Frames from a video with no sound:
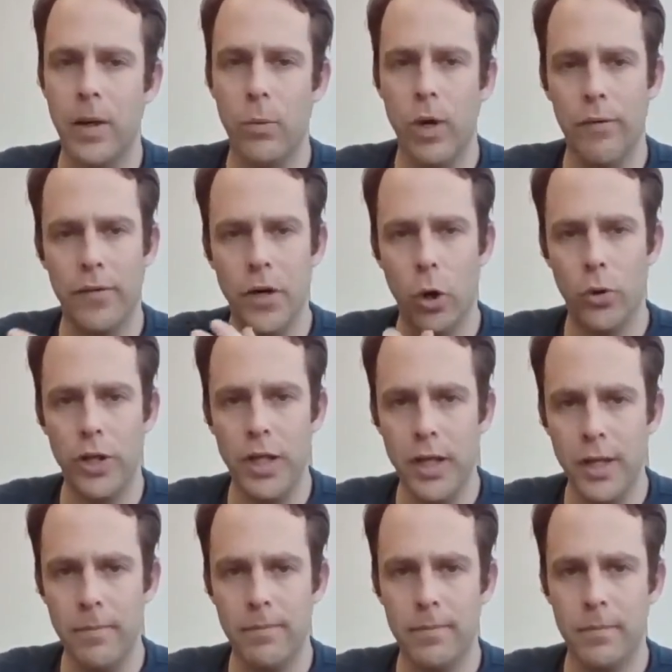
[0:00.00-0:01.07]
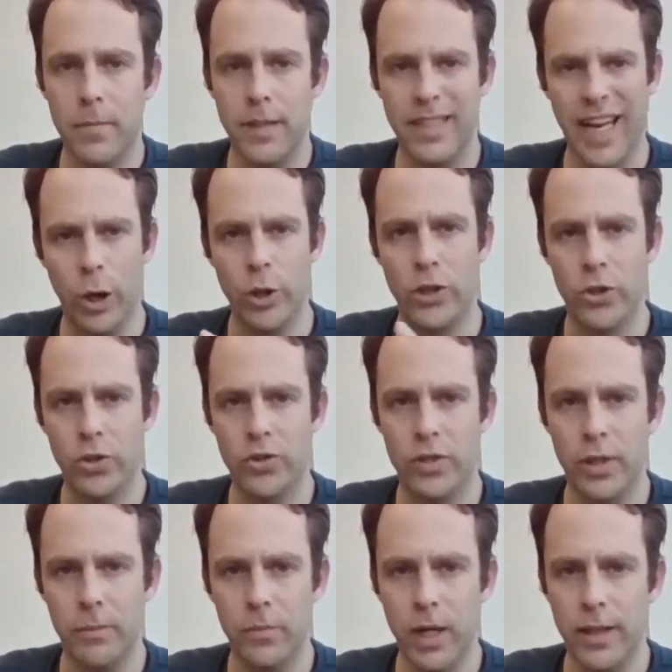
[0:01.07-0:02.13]
We have an ODE. It's our
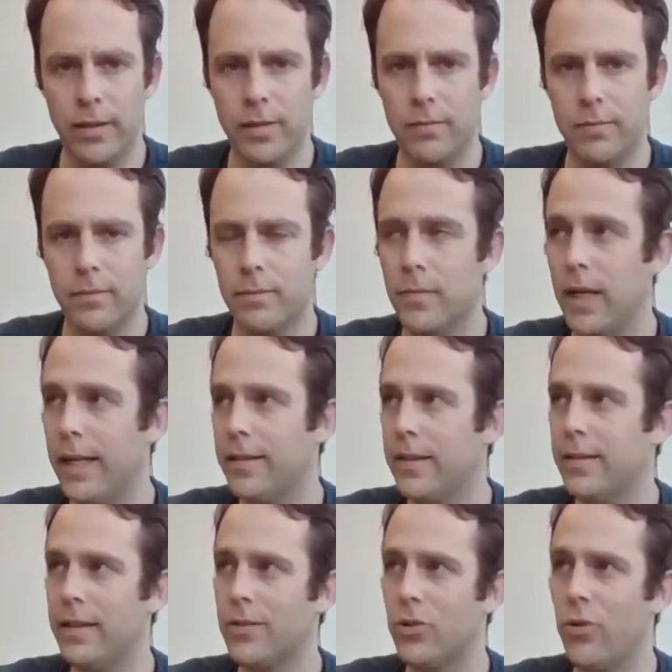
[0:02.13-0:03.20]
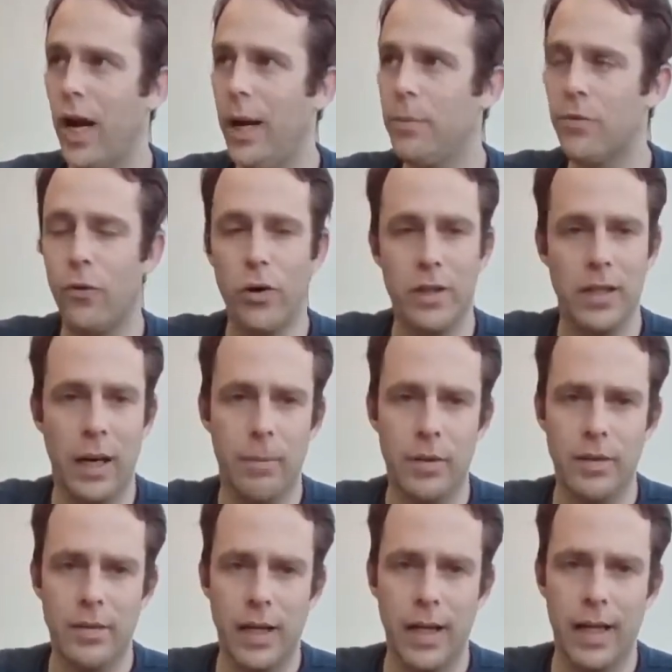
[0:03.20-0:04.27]
system, right? It describes, for
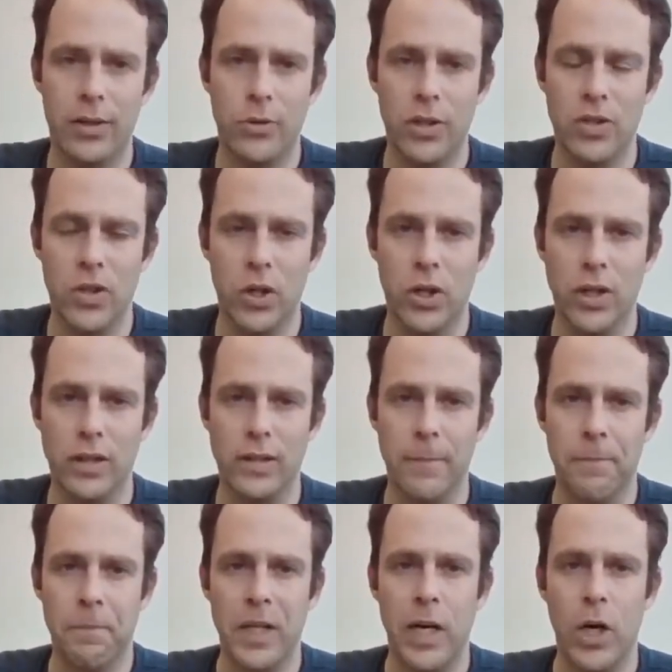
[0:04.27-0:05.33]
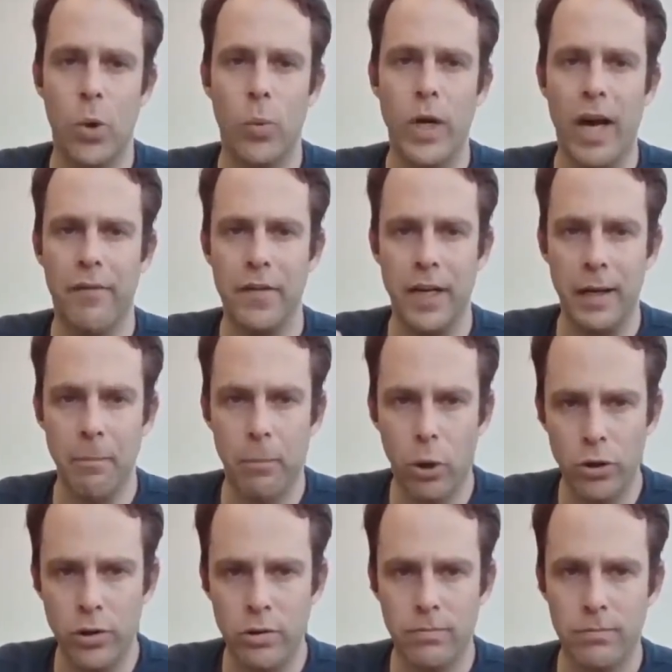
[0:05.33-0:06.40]
example, this electric circuit. We have an
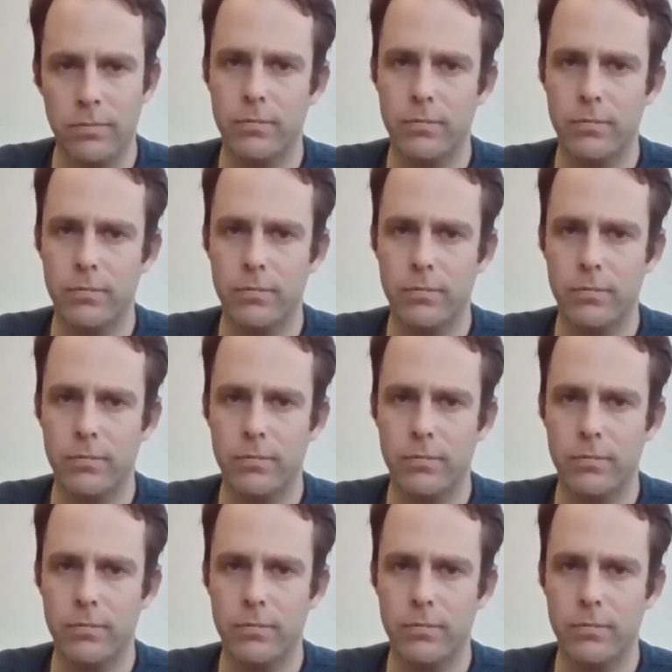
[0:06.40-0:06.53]
input,